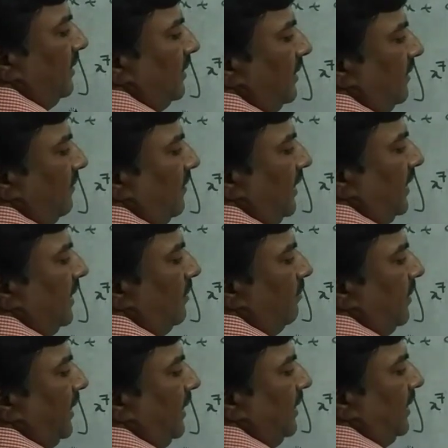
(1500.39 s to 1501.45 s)
divided
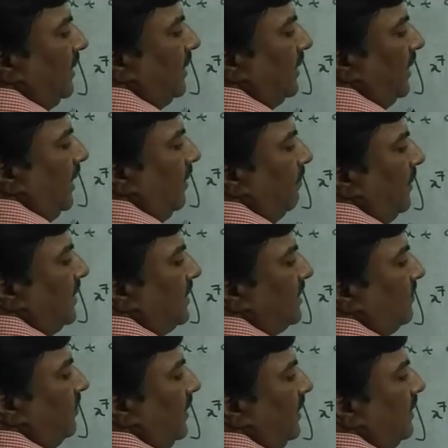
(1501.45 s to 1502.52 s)
by n
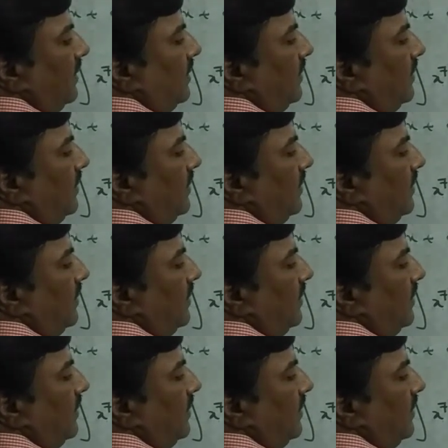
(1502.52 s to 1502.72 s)
plus 1